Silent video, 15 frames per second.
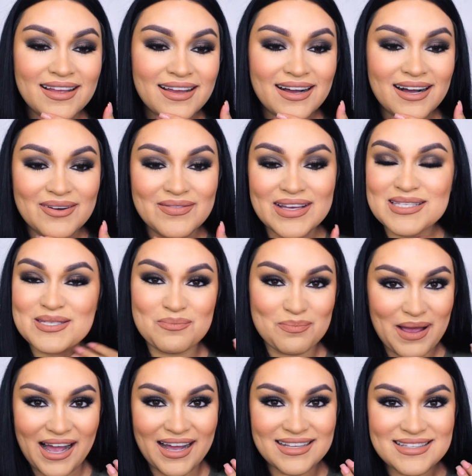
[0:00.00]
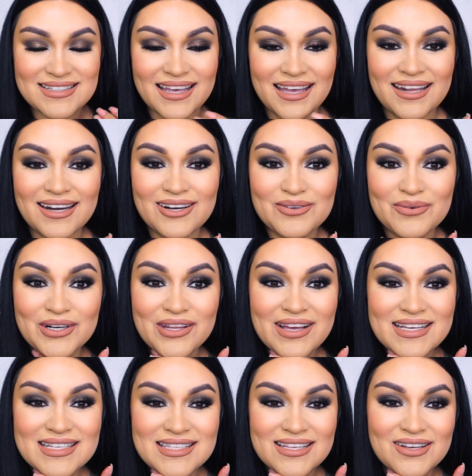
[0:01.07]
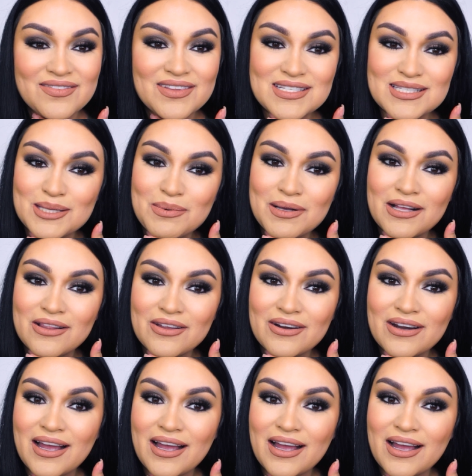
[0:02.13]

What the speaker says: It's matte, and what do you guys think of this lip color?